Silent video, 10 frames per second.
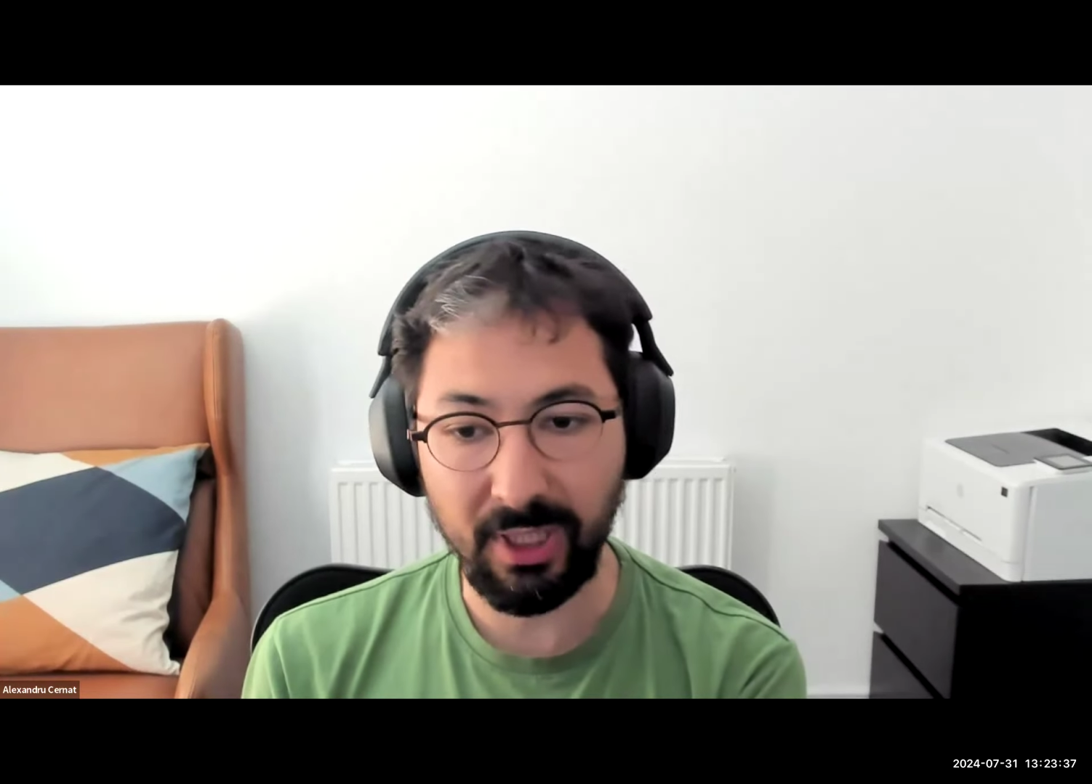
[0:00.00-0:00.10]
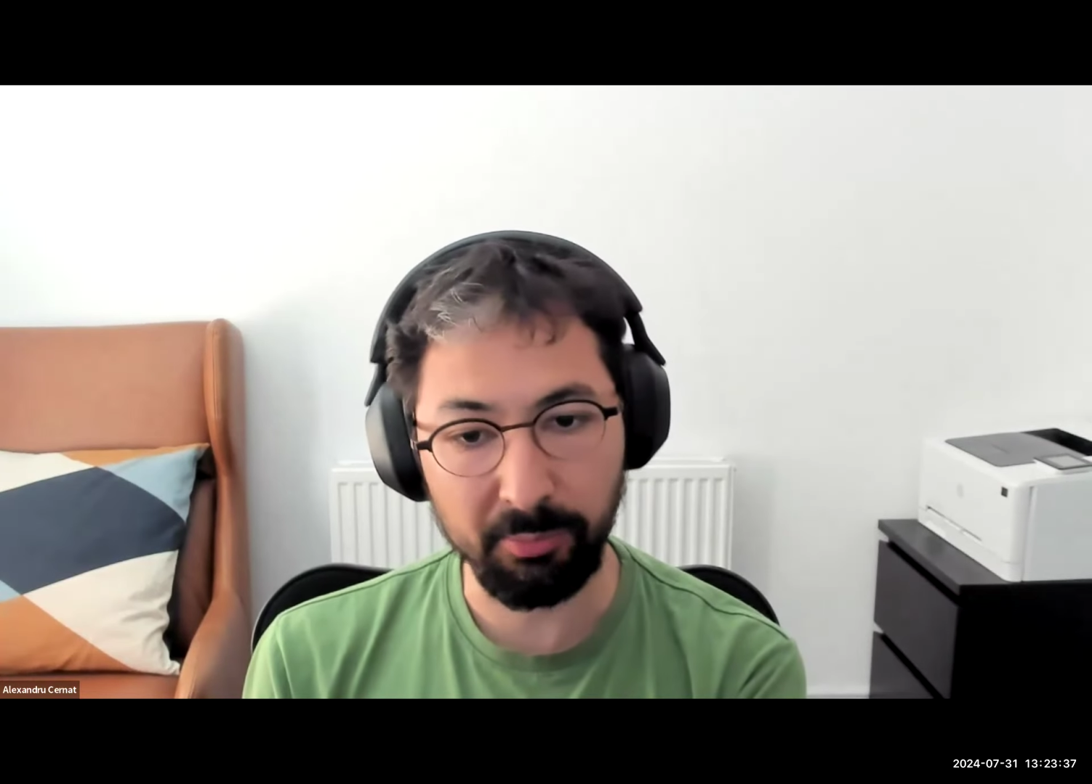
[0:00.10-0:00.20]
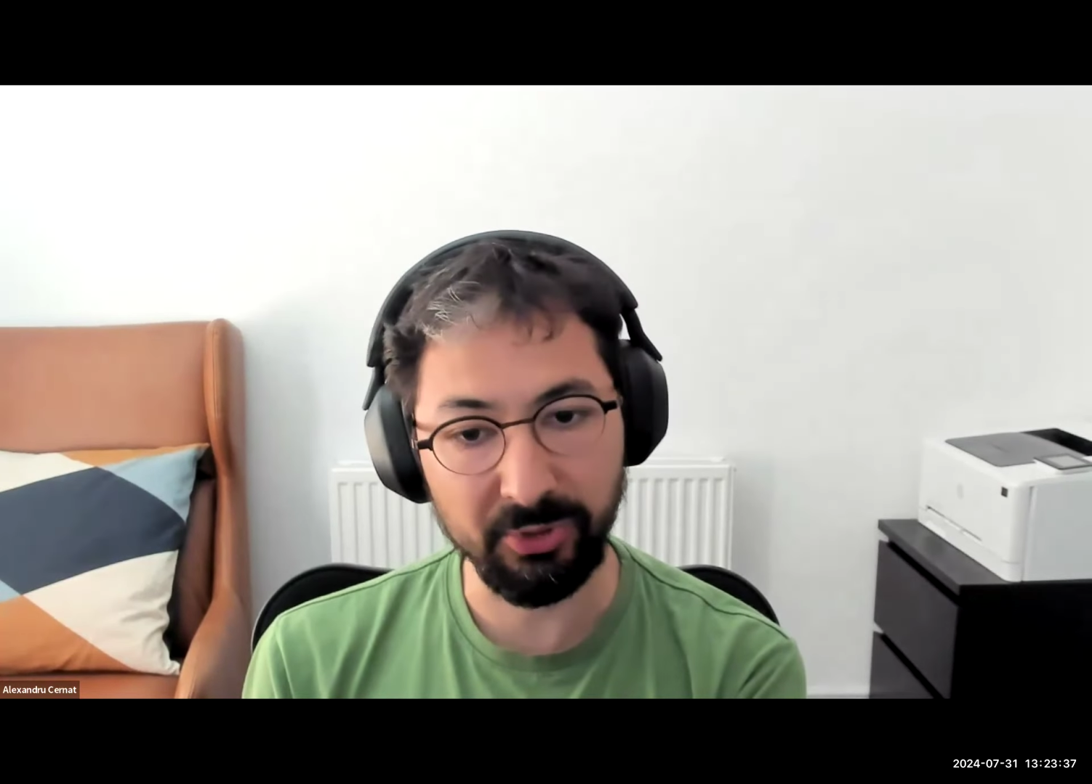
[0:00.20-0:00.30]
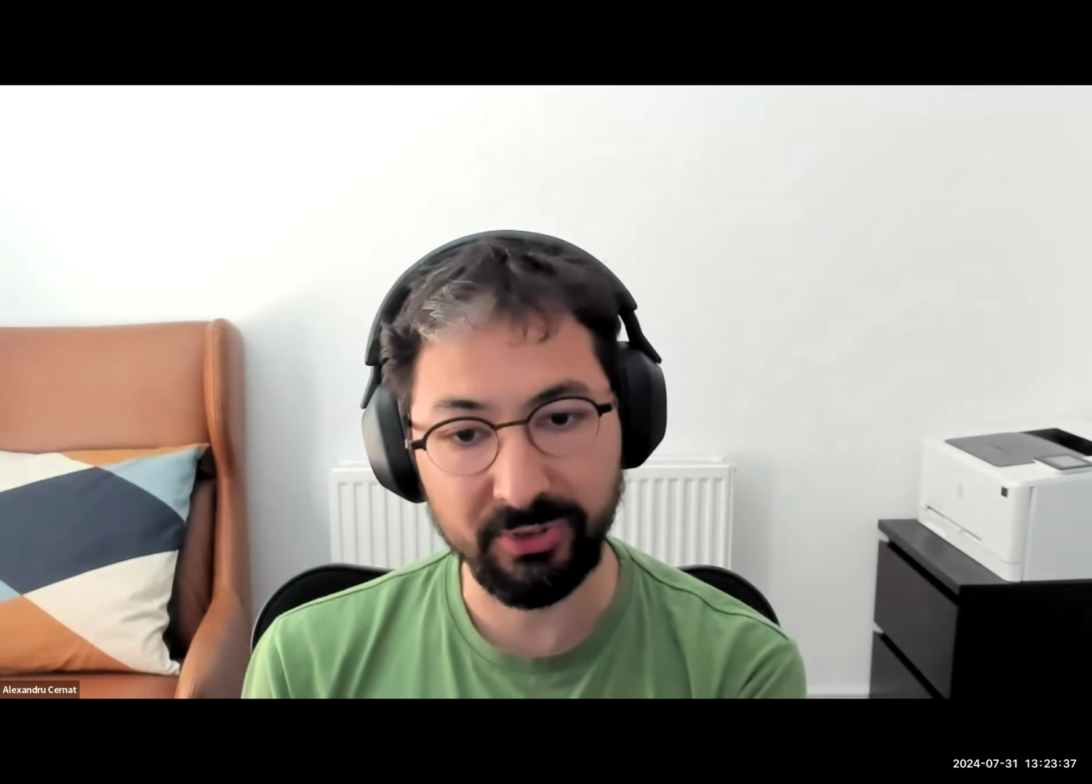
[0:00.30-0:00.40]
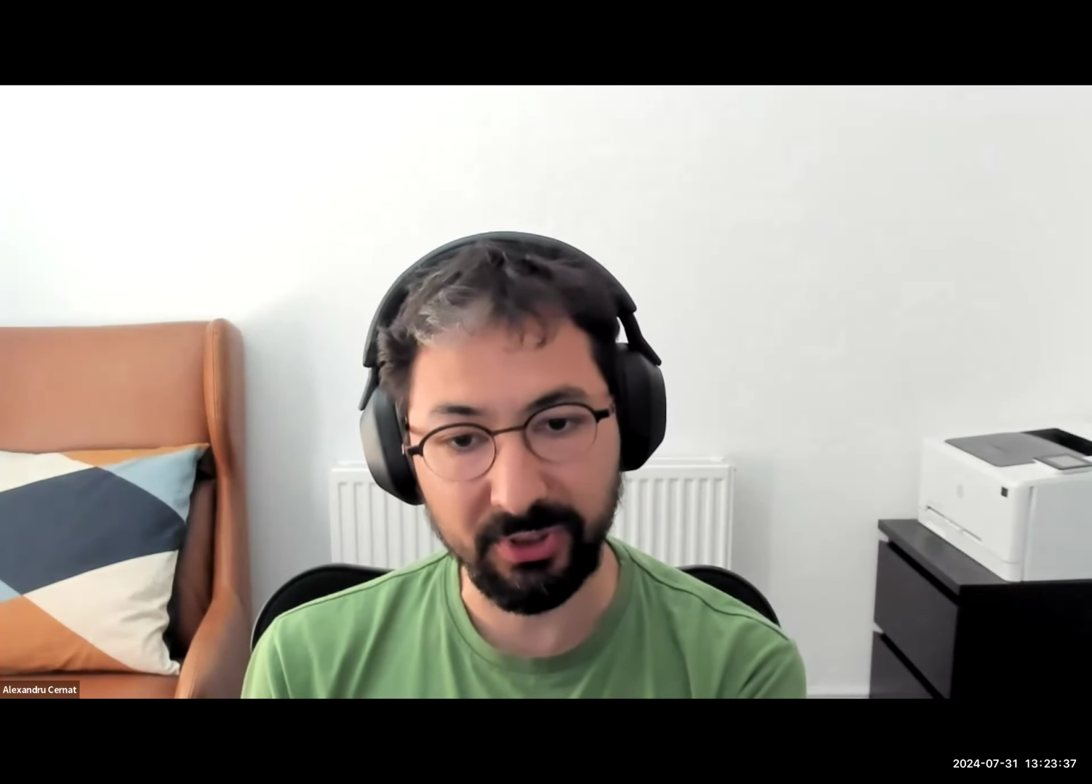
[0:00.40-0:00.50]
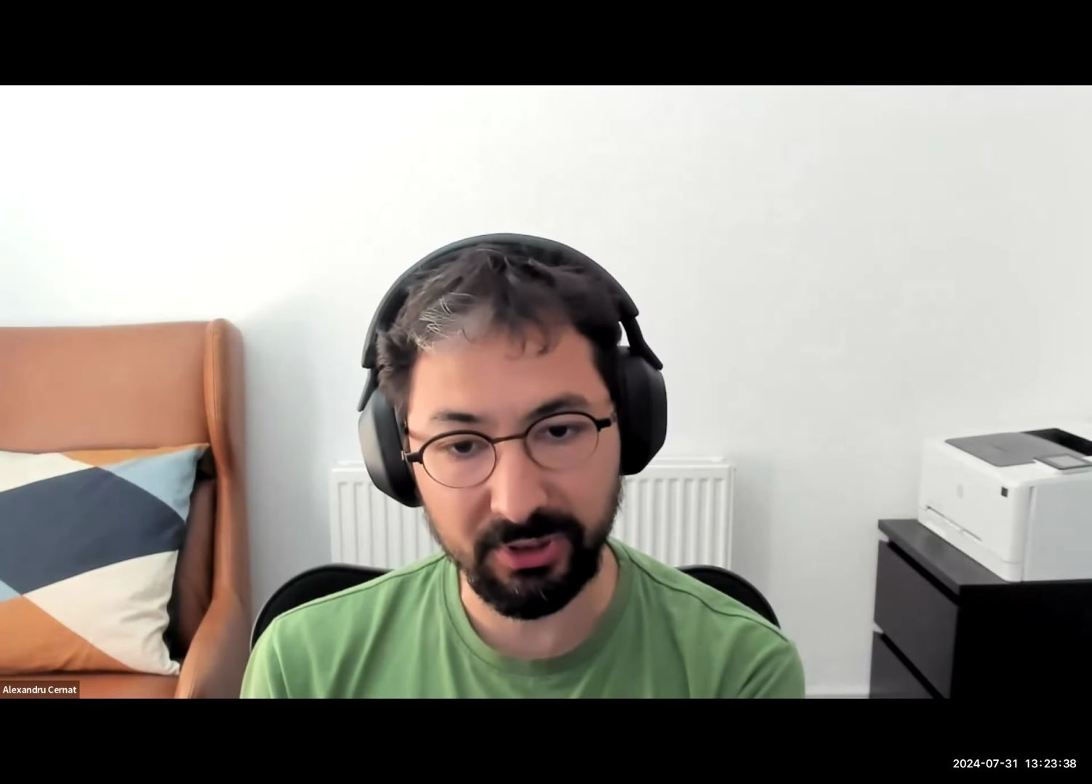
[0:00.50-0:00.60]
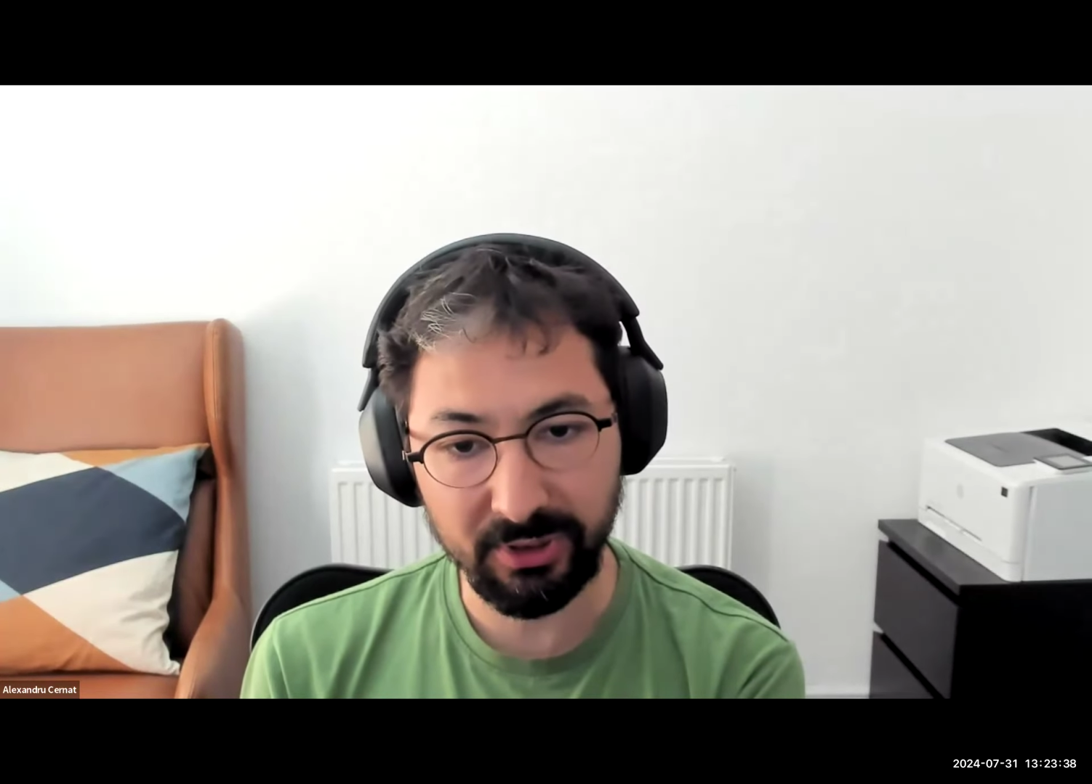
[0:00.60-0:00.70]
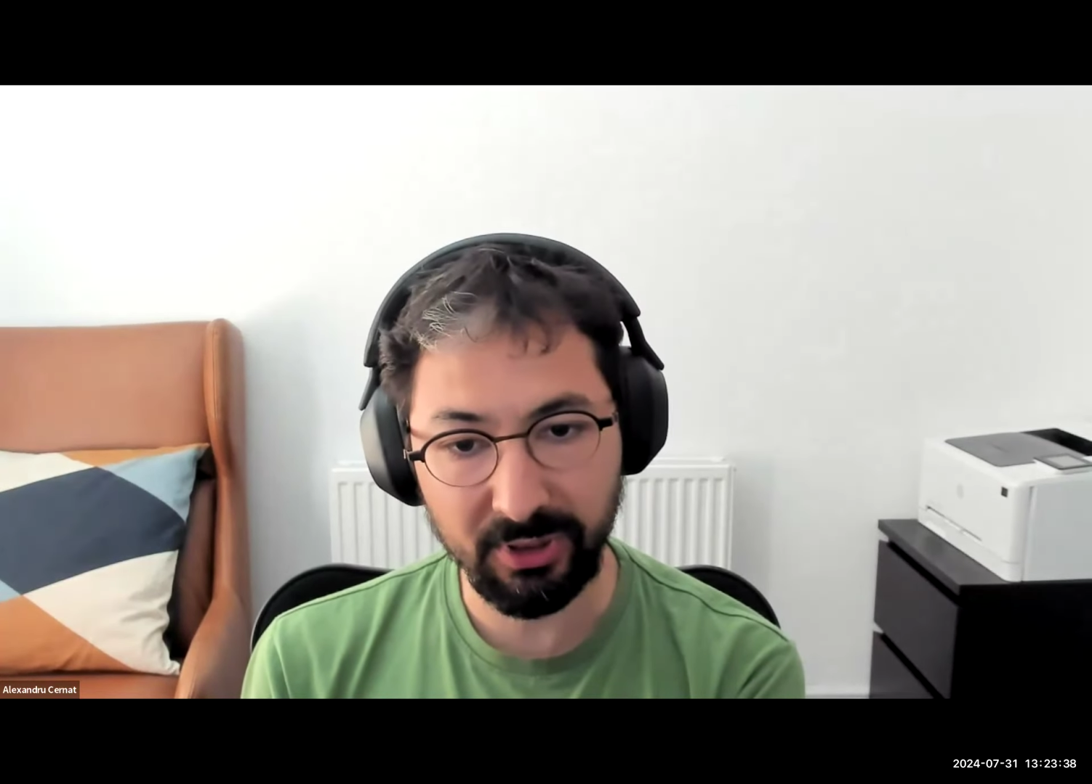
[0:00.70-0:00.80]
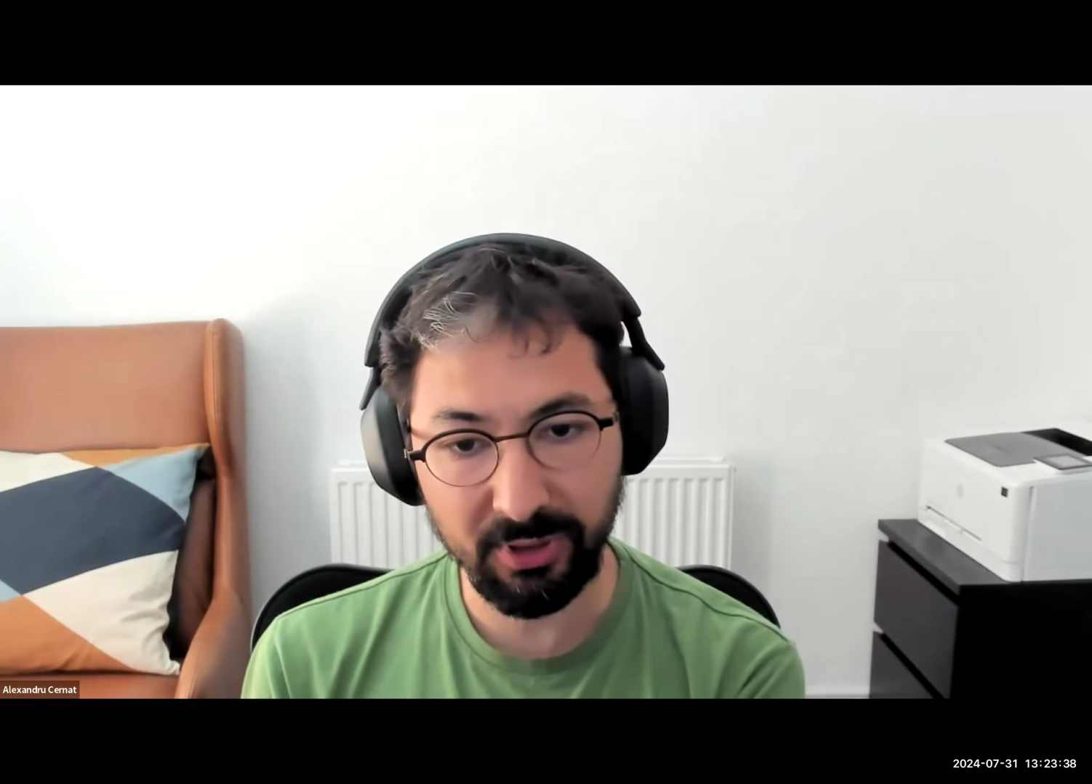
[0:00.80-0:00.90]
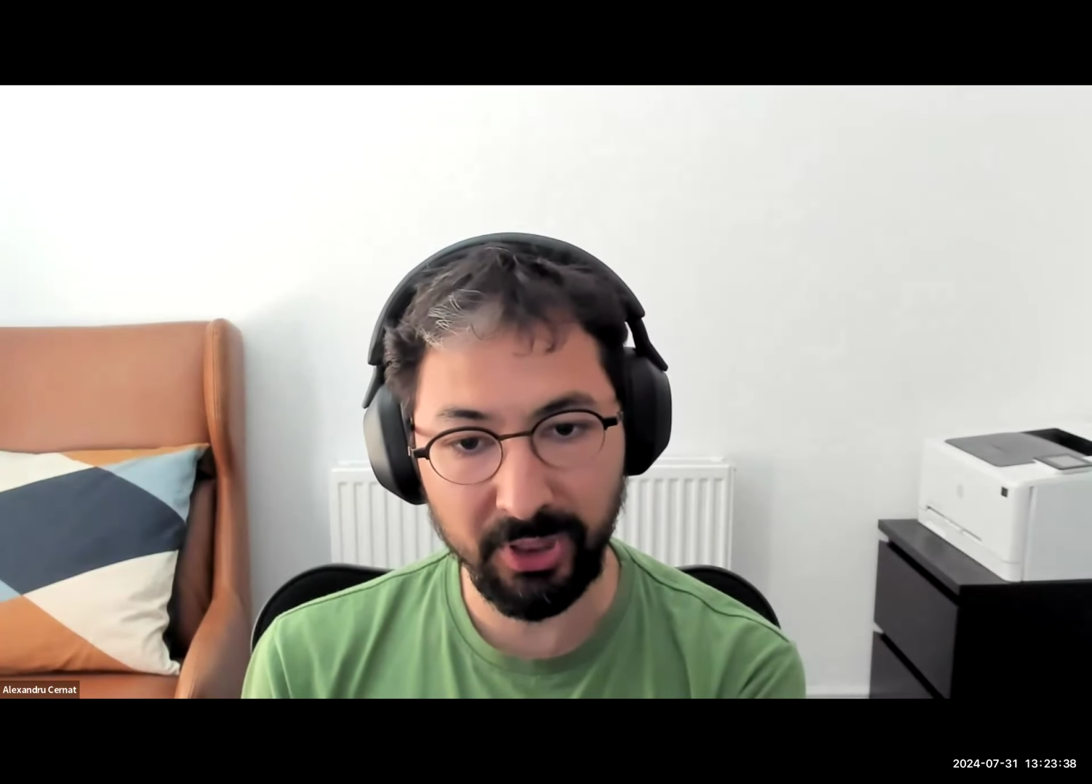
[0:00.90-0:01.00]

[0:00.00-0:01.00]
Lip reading: type of statistical